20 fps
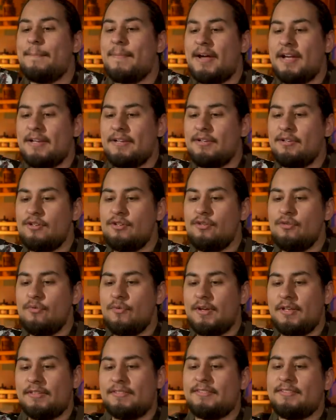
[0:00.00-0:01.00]
my
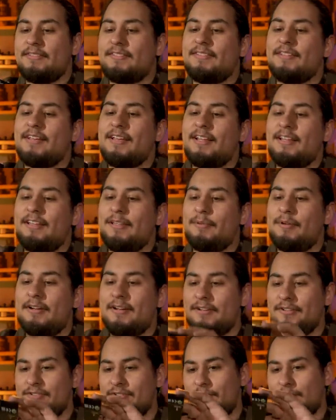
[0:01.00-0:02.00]
newest limited
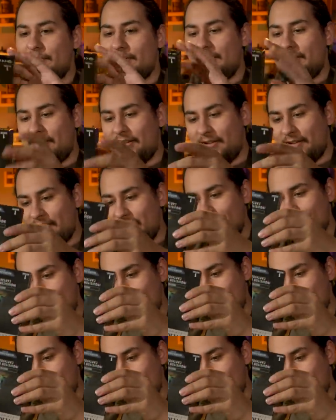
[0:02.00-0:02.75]
edition model.